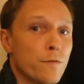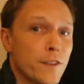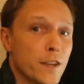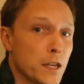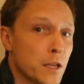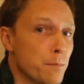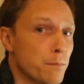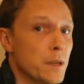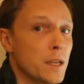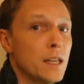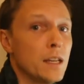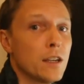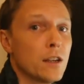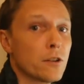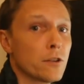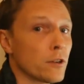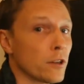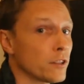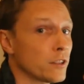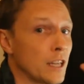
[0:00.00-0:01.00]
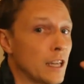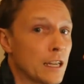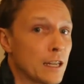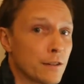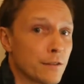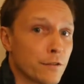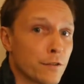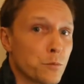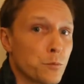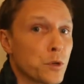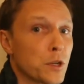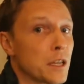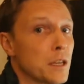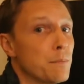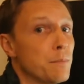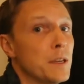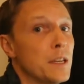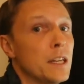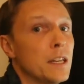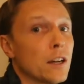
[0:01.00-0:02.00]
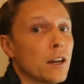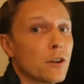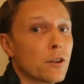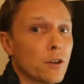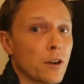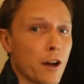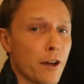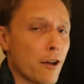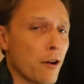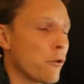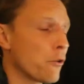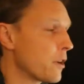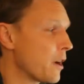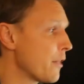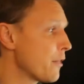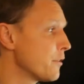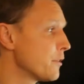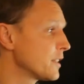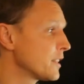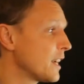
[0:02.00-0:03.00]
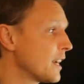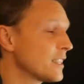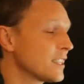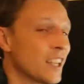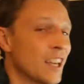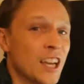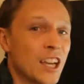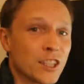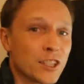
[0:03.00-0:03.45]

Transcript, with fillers: Wikipedia or not taken from Wikipedia or, or other sites.